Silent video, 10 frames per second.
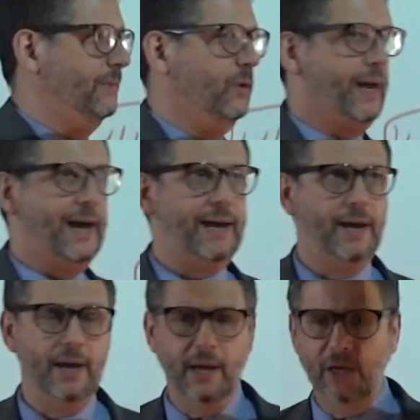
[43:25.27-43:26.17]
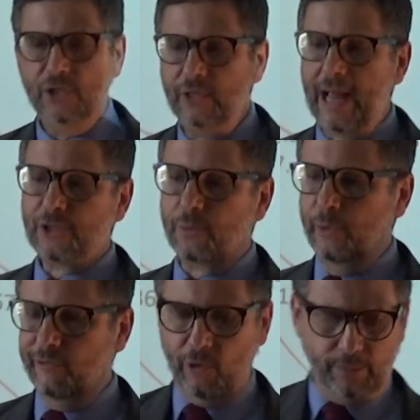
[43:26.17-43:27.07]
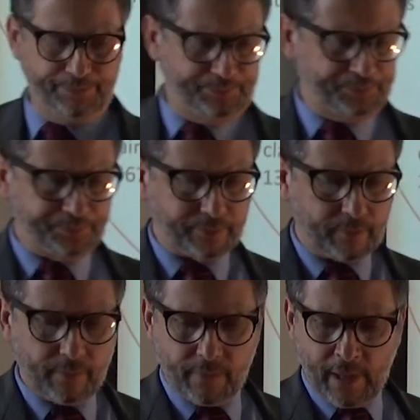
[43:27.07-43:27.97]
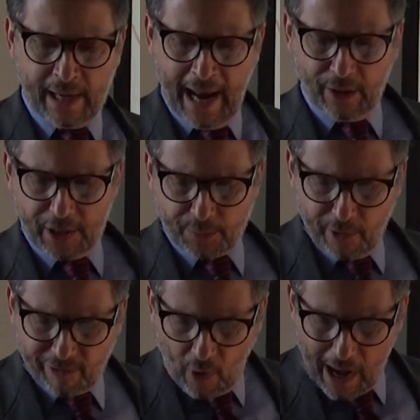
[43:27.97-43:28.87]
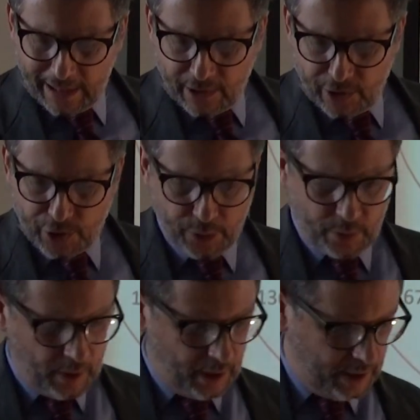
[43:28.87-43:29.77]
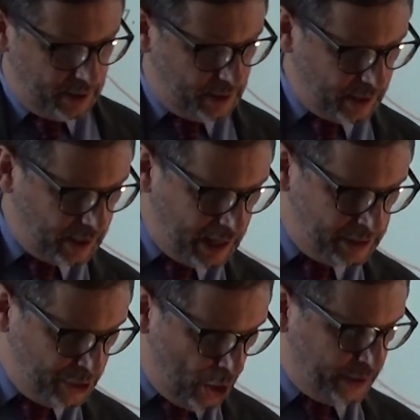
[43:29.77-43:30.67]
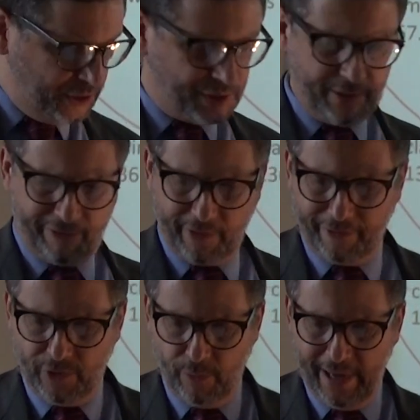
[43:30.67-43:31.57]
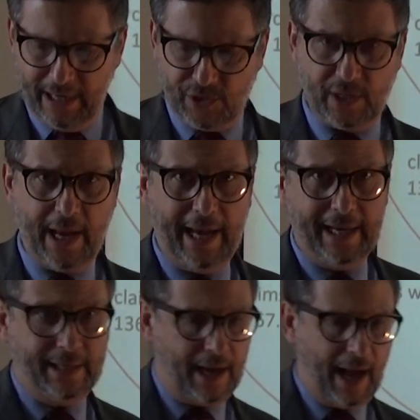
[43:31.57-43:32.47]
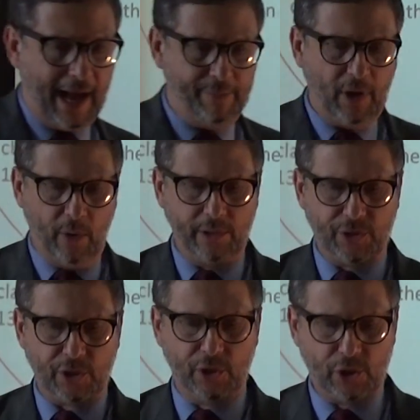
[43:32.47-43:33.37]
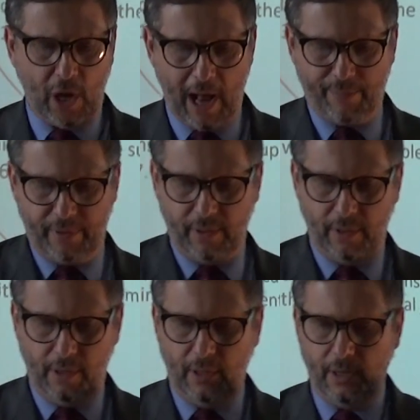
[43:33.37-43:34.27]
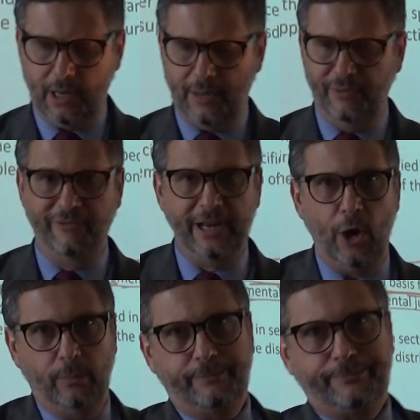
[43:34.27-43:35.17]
Okay, so that's removal. Now let's move on to notice for a few minutes, and I'm going to stop the video.